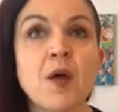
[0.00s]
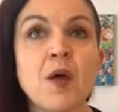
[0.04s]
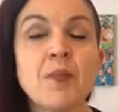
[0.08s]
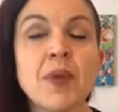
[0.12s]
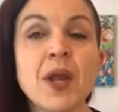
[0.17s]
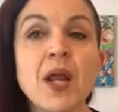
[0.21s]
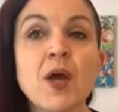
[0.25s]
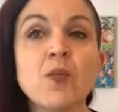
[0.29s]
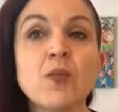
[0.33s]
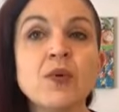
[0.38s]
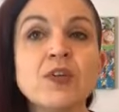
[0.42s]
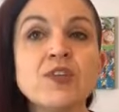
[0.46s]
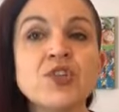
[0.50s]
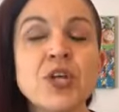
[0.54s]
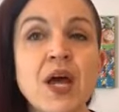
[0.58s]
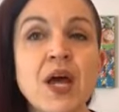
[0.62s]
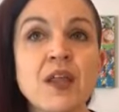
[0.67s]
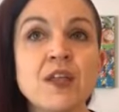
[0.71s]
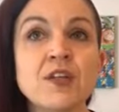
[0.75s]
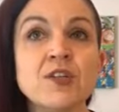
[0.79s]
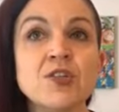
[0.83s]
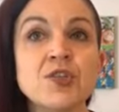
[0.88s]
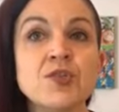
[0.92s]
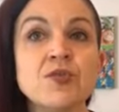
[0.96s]
But I would
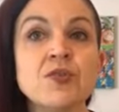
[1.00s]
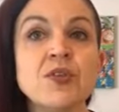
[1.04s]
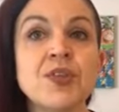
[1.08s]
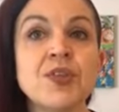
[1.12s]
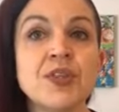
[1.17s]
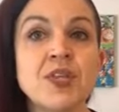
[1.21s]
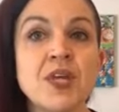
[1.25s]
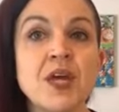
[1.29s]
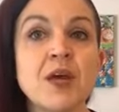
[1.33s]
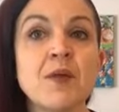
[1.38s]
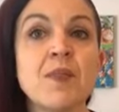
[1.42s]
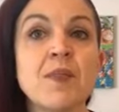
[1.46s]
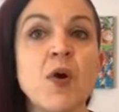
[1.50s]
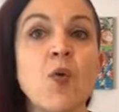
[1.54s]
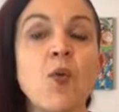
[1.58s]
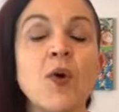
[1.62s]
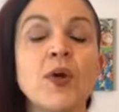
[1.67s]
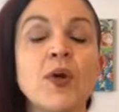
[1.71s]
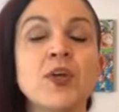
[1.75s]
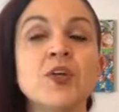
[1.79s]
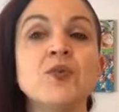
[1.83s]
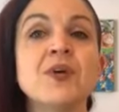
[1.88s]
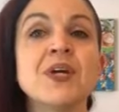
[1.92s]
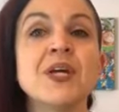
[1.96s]
challenge you to think about
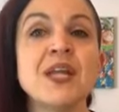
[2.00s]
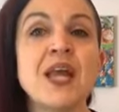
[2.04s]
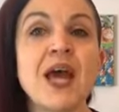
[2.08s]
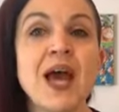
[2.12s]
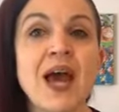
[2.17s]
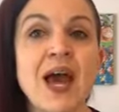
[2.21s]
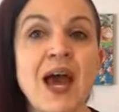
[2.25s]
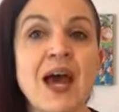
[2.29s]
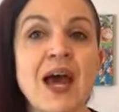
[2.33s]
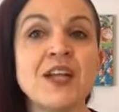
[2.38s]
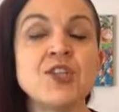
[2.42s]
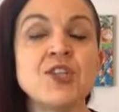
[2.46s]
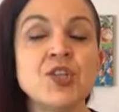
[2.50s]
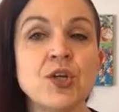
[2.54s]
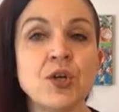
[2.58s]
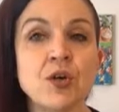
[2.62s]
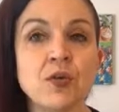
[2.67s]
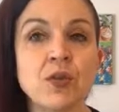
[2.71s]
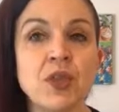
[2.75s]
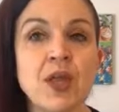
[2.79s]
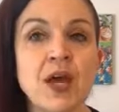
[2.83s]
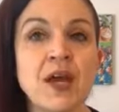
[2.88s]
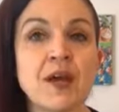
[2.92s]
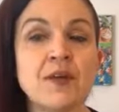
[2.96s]
what you can add to
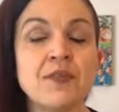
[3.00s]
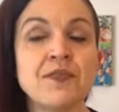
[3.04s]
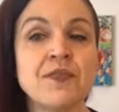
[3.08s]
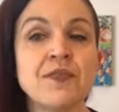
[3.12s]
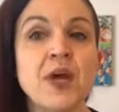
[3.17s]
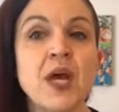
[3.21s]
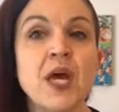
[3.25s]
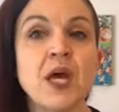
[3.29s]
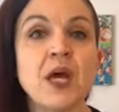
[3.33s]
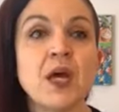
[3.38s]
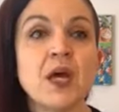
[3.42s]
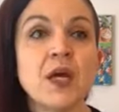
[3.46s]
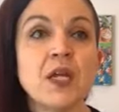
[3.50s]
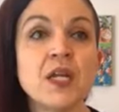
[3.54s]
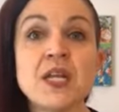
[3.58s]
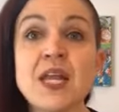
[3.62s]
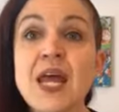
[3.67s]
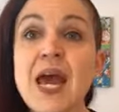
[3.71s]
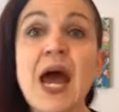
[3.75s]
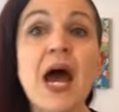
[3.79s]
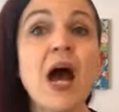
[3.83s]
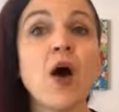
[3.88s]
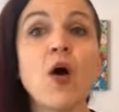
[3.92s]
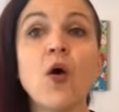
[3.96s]
your life
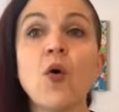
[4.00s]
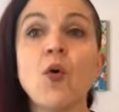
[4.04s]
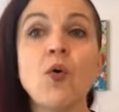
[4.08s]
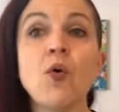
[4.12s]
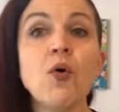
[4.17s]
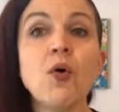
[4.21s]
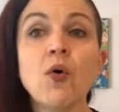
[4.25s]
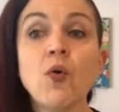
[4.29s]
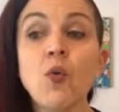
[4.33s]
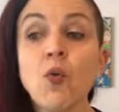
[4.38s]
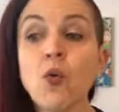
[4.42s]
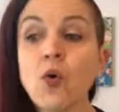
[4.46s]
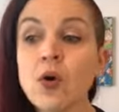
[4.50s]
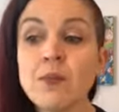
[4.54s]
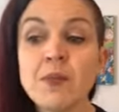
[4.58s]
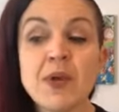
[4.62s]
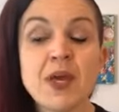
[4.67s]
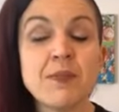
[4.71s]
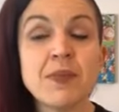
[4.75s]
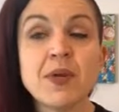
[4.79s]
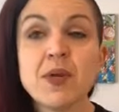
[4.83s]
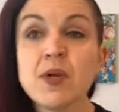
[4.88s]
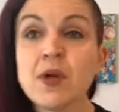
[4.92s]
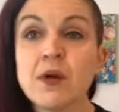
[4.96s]
now, or
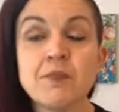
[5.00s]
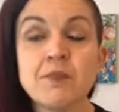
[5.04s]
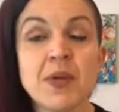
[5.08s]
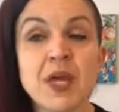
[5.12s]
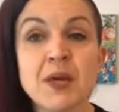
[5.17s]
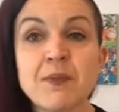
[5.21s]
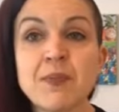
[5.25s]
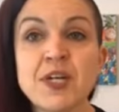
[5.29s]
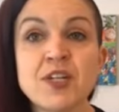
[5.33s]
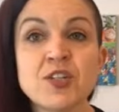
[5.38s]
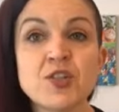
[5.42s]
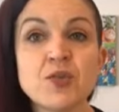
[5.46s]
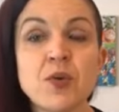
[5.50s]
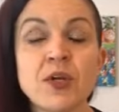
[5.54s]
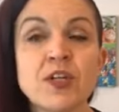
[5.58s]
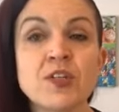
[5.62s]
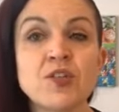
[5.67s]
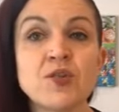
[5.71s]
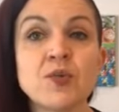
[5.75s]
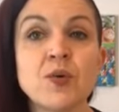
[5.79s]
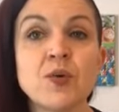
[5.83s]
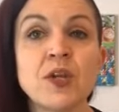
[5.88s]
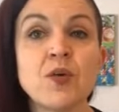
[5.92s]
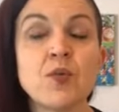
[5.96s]
maybe in
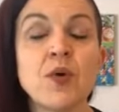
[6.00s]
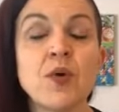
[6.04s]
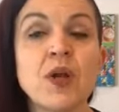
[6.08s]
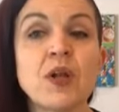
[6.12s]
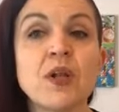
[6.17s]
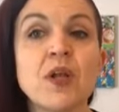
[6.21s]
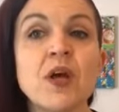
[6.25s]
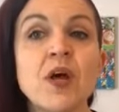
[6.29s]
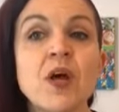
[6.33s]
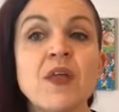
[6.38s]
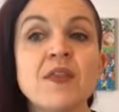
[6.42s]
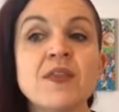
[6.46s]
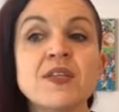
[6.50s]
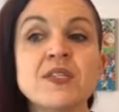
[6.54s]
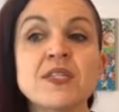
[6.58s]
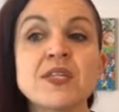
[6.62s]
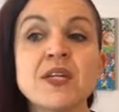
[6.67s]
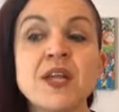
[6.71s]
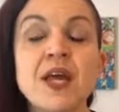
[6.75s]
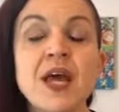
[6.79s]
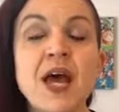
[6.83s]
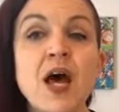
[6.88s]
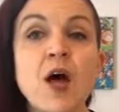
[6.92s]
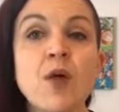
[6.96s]
2021, that's
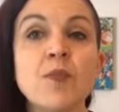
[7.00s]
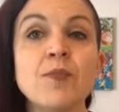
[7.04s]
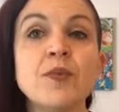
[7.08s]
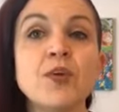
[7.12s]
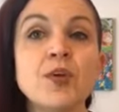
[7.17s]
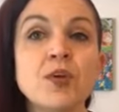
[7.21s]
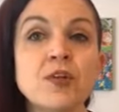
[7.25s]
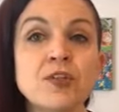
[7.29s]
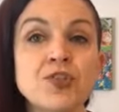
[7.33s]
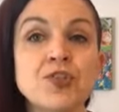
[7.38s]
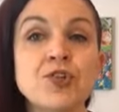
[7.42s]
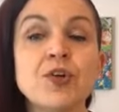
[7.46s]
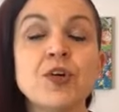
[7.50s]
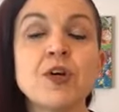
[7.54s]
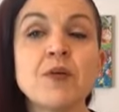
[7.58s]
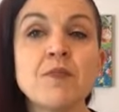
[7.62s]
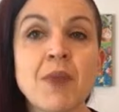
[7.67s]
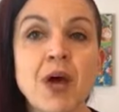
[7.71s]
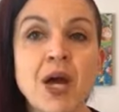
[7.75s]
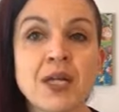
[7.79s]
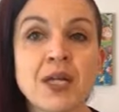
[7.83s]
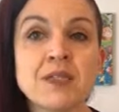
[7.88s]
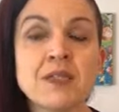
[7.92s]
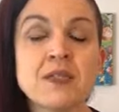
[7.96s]
going to help nurture your
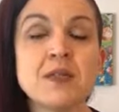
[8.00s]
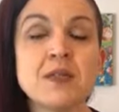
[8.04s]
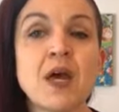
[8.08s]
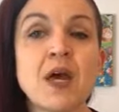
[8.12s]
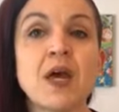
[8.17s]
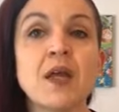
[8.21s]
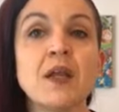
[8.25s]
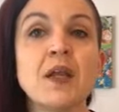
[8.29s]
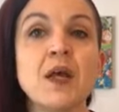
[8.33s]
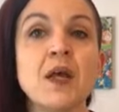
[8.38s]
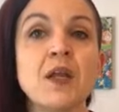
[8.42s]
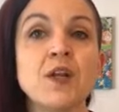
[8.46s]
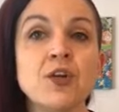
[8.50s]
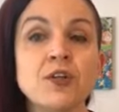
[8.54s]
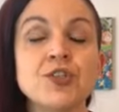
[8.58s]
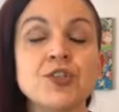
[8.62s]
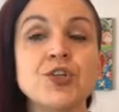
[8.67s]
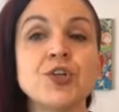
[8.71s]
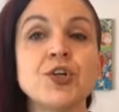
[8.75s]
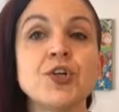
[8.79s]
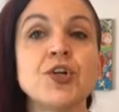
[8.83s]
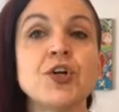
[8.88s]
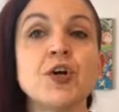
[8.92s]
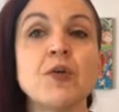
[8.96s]
mindset and
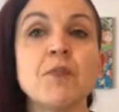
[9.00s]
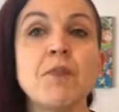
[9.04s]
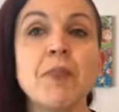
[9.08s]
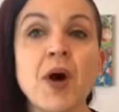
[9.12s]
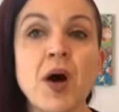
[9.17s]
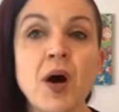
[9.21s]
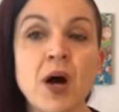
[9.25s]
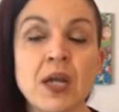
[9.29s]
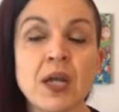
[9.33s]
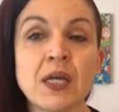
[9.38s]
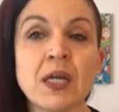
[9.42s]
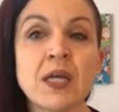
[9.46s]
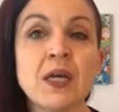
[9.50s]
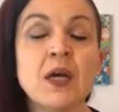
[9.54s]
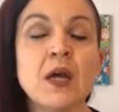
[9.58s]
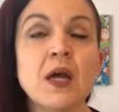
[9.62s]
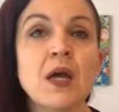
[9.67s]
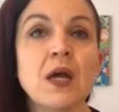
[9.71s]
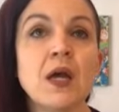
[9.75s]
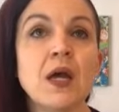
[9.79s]
nurture your body.